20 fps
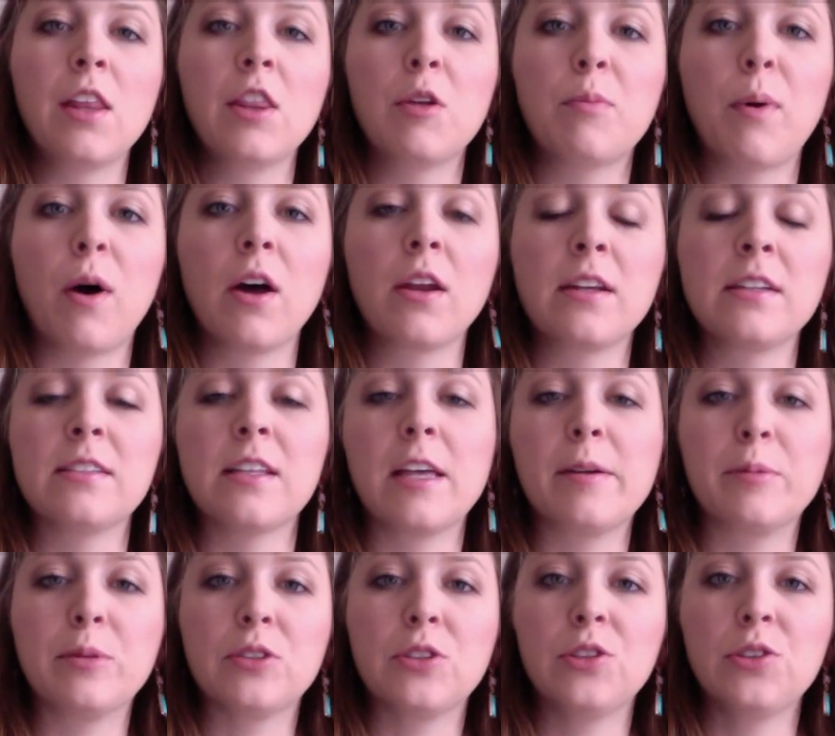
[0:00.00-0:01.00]
the body is
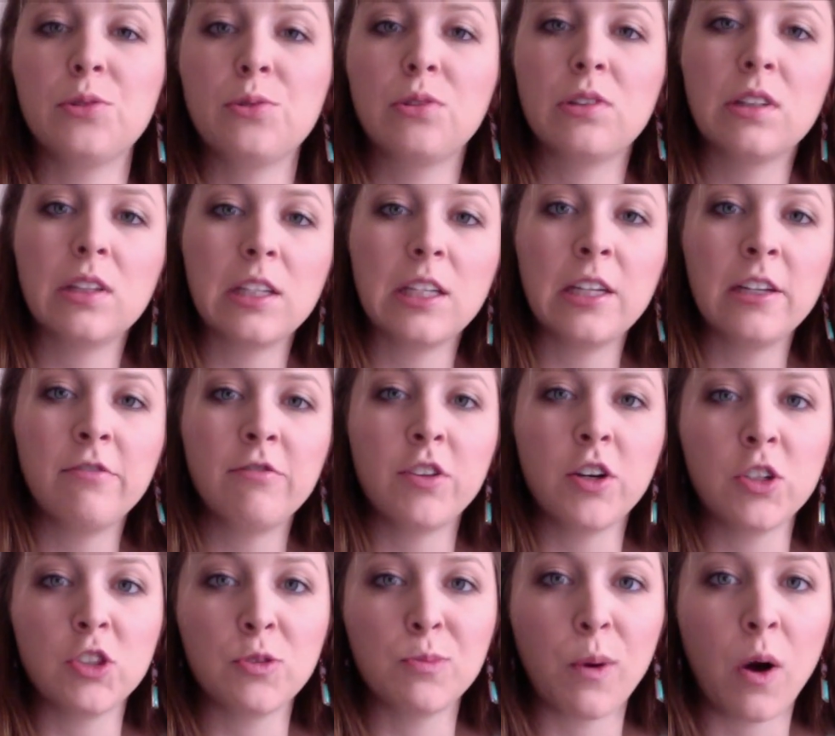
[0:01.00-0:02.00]
able to cleave
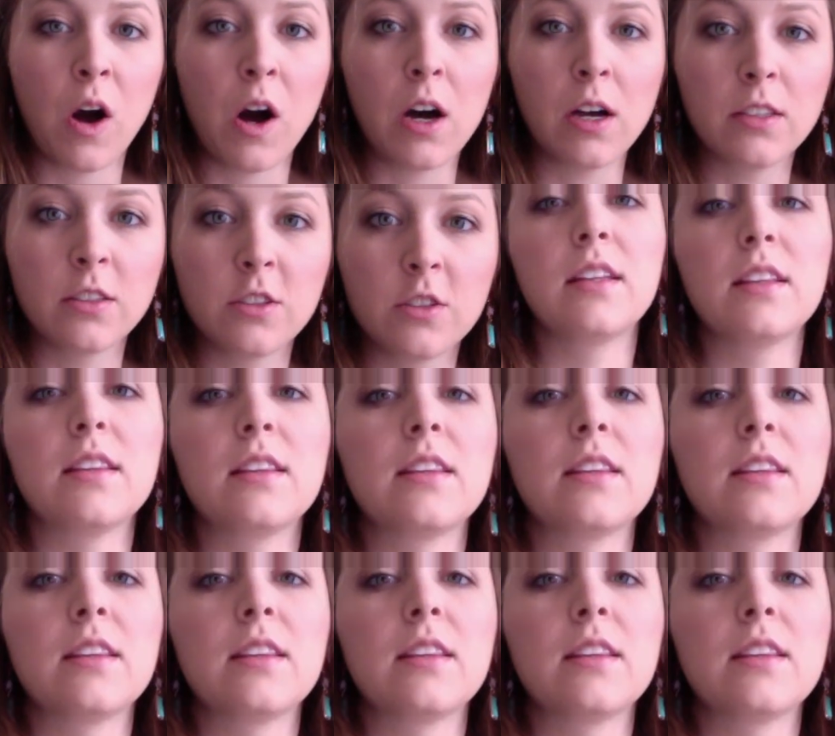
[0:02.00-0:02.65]
those bonds.